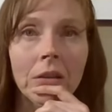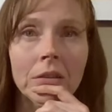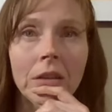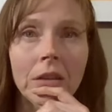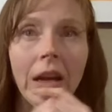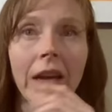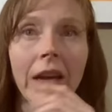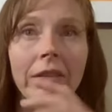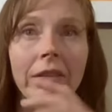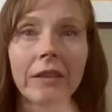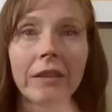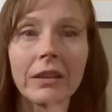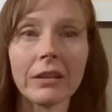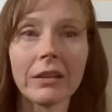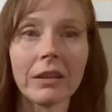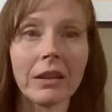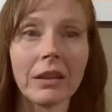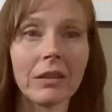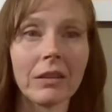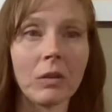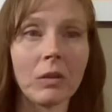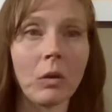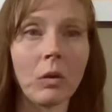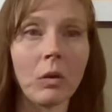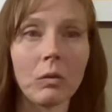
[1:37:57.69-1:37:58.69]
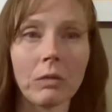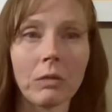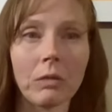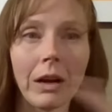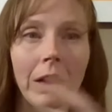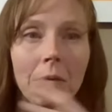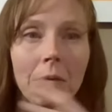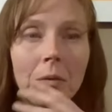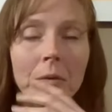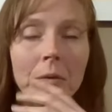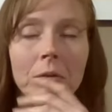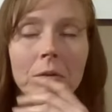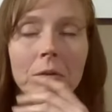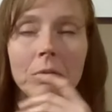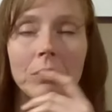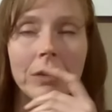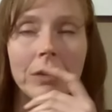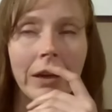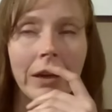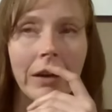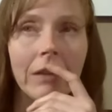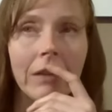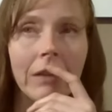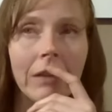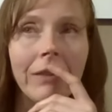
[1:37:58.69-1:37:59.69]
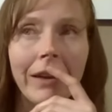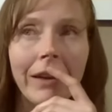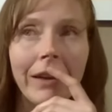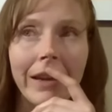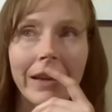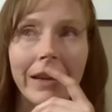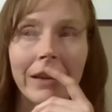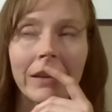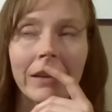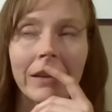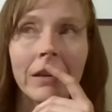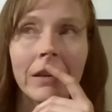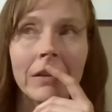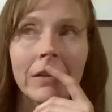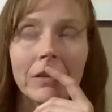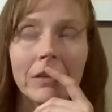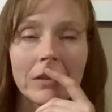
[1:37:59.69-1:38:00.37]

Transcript: dive into this whole realm. It was too terrifying.